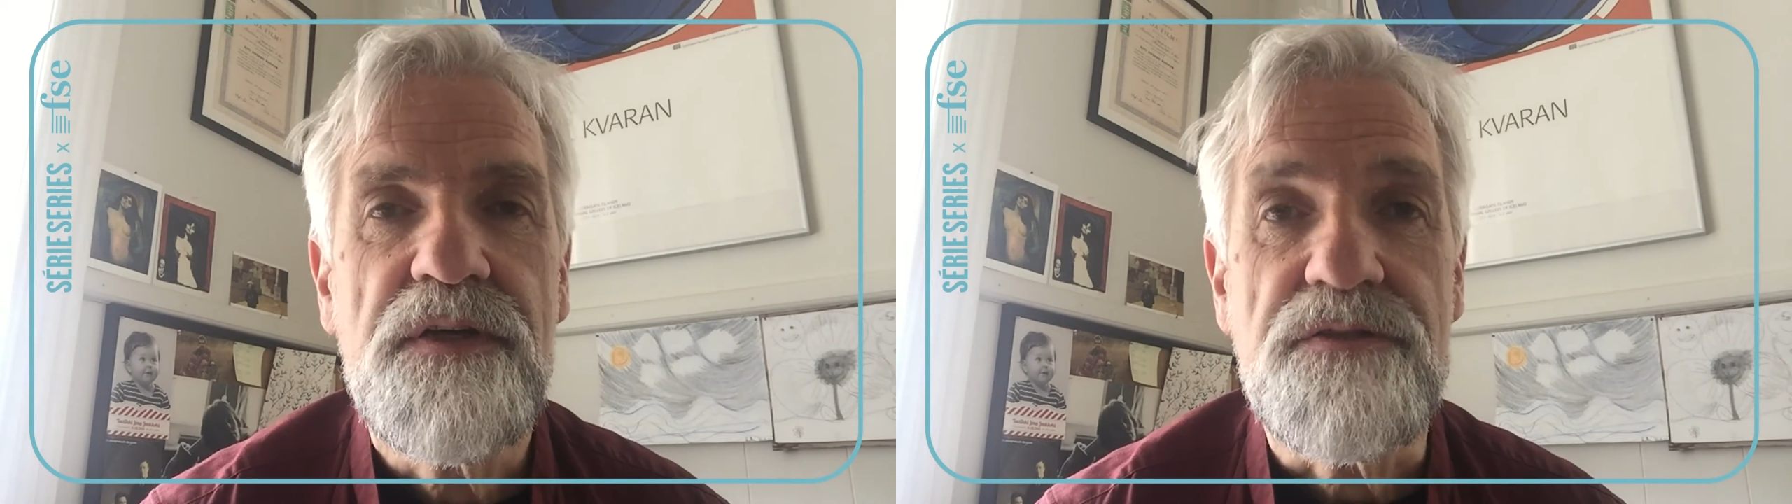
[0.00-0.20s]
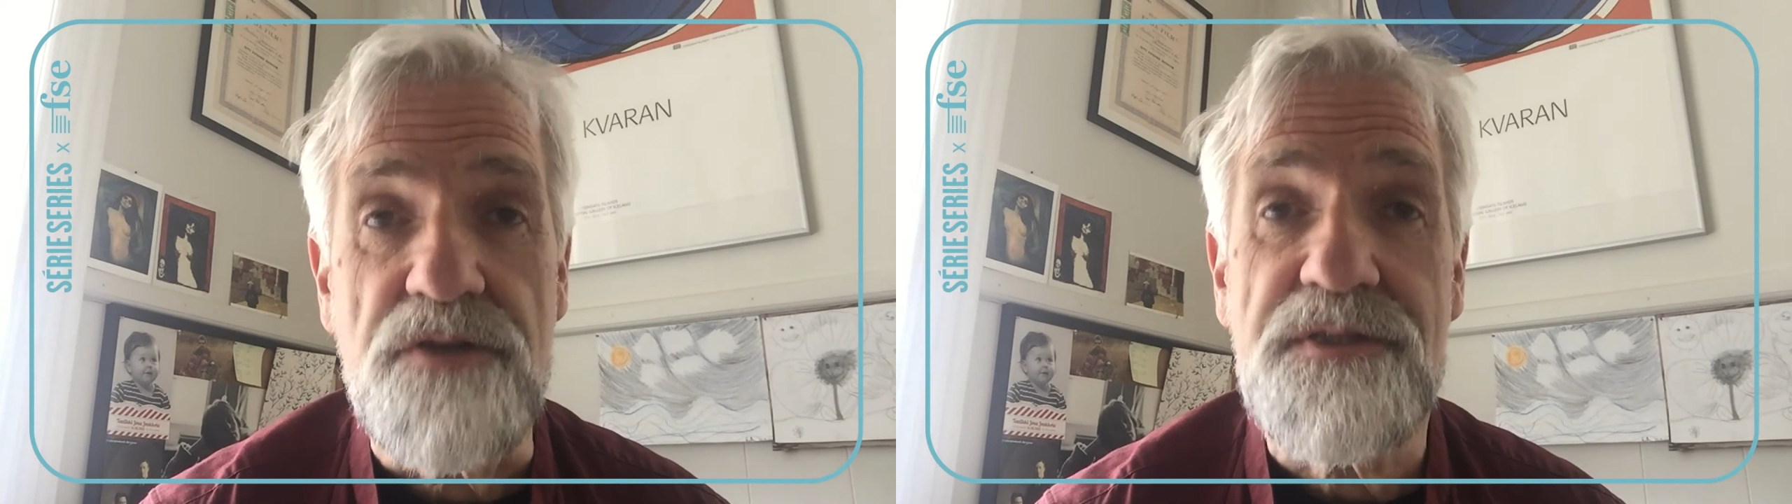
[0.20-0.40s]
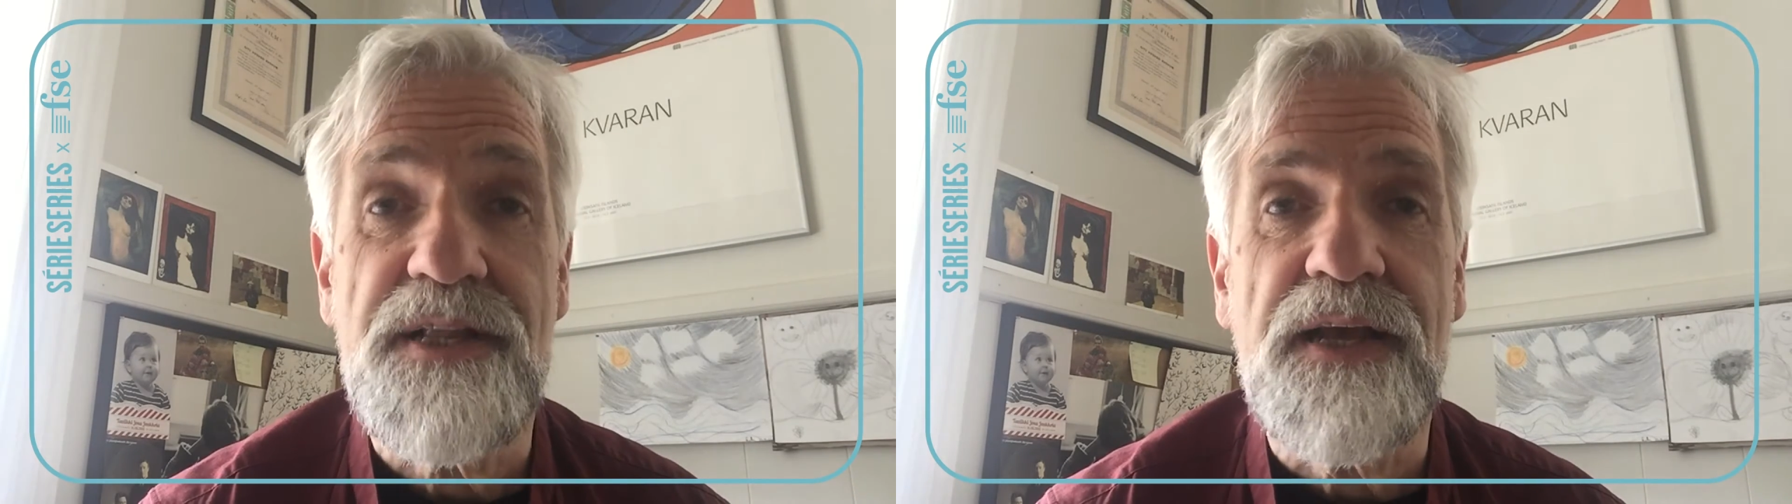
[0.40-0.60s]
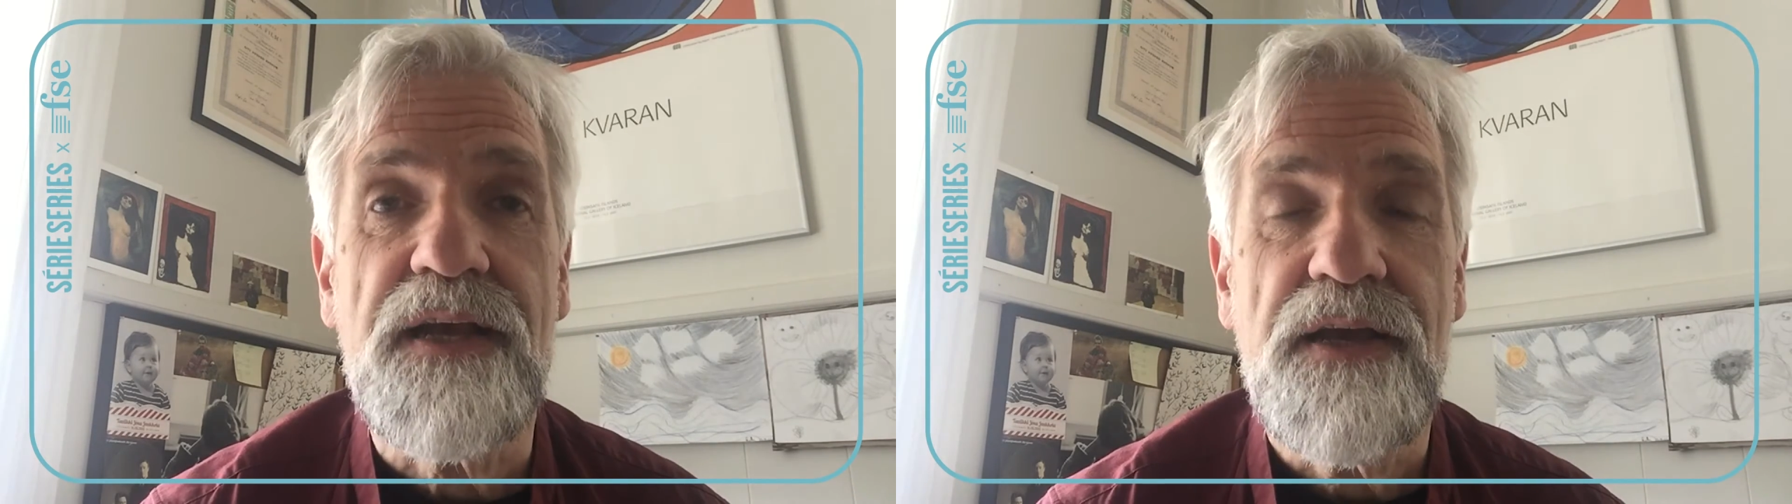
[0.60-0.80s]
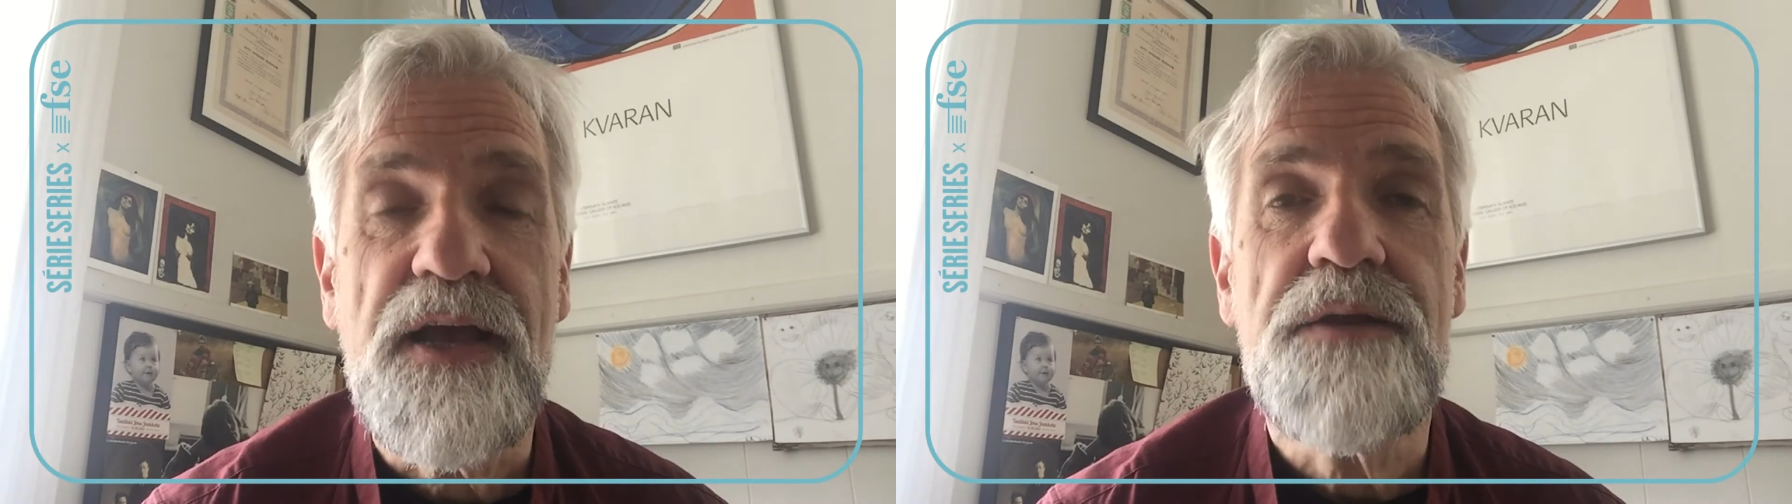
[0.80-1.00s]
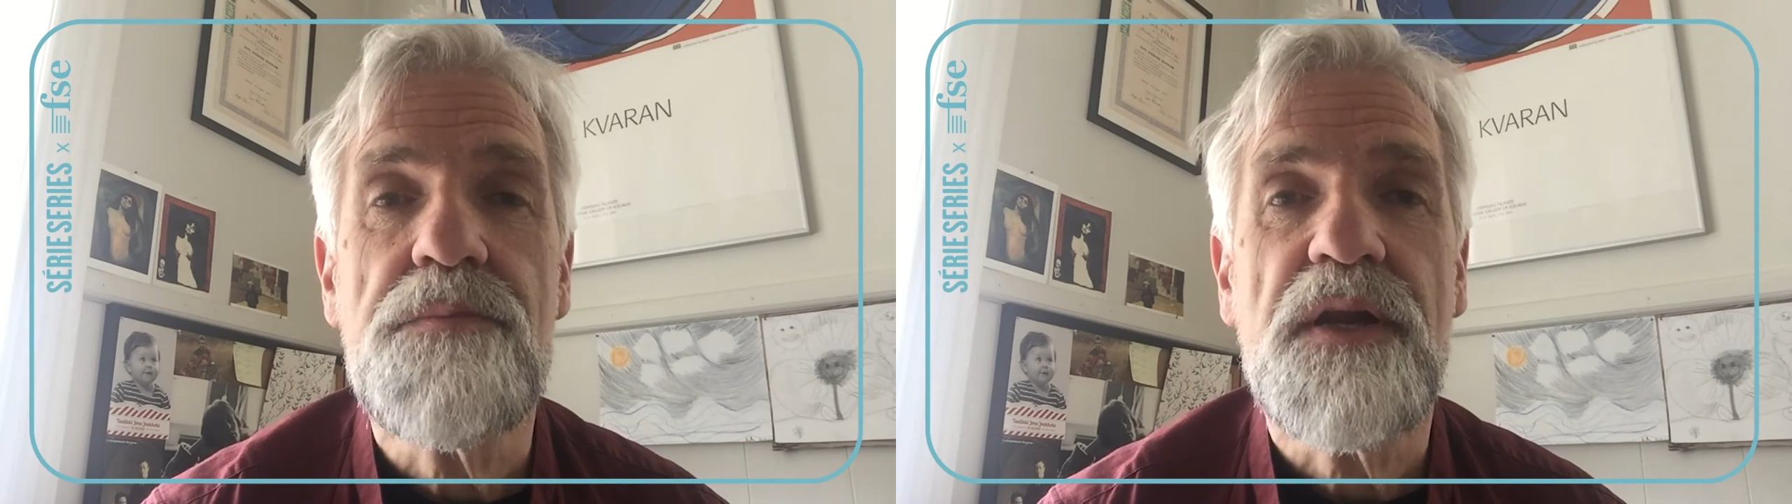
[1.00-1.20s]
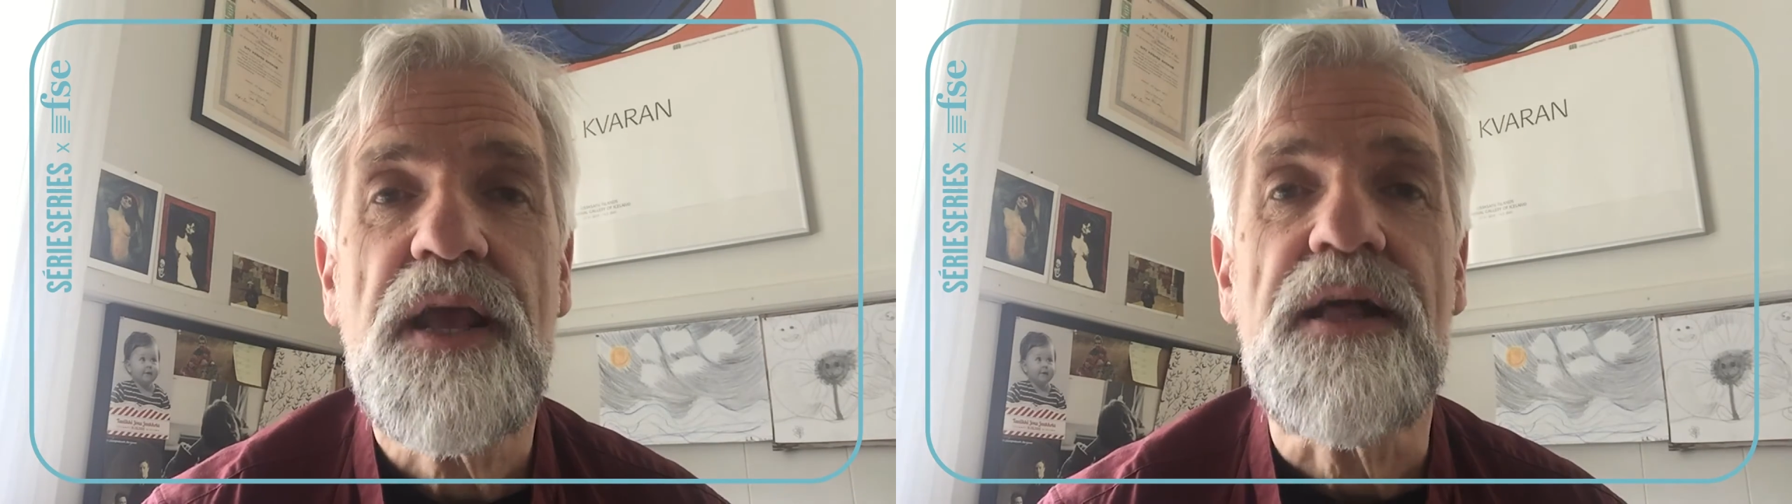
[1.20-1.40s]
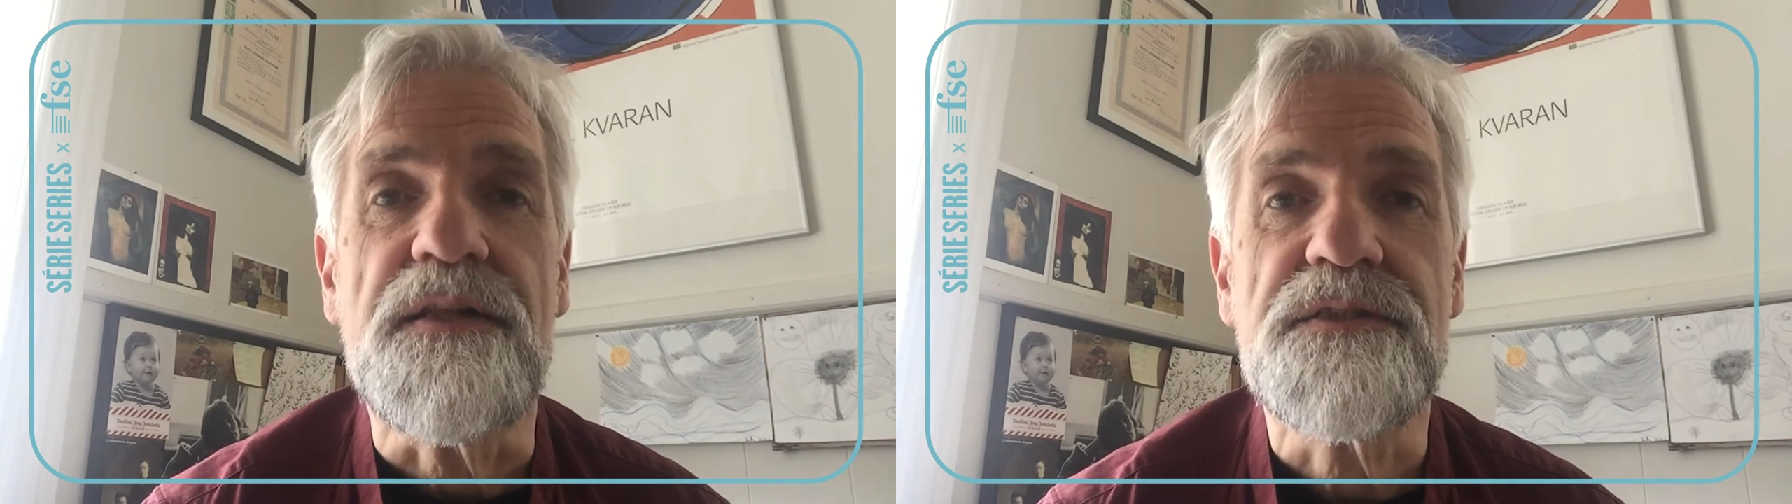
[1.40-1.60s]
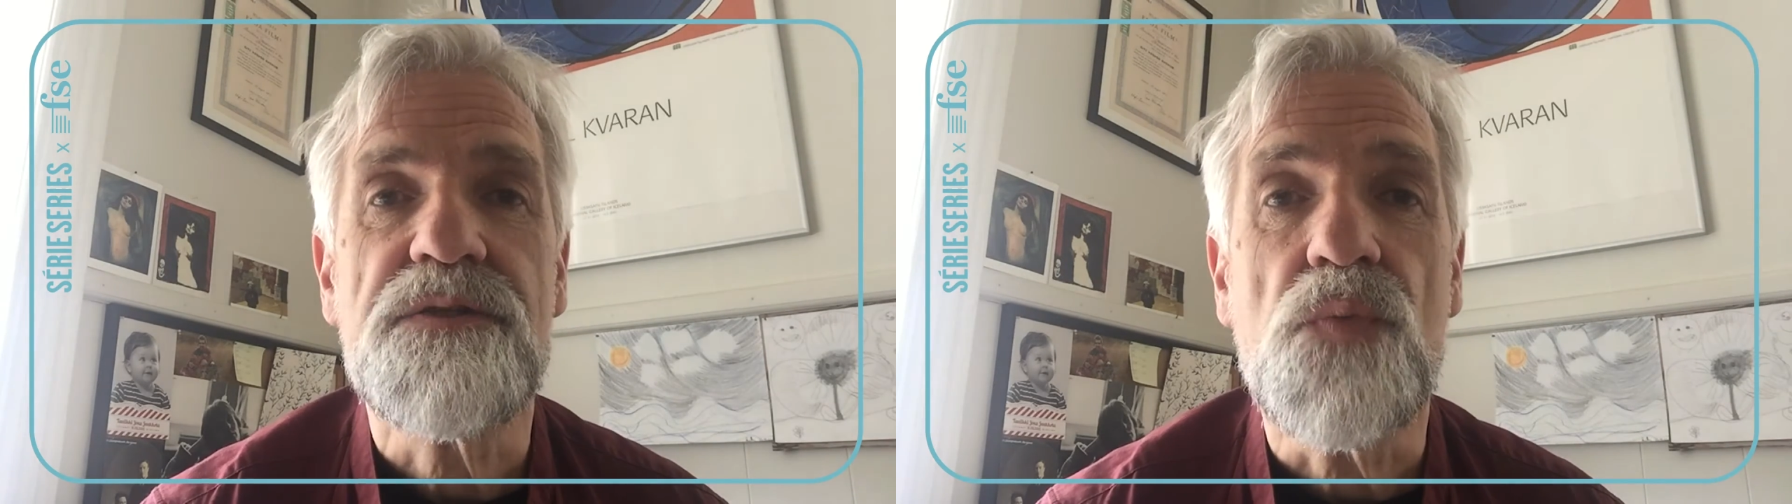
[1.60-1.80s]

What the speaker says: just like anybody else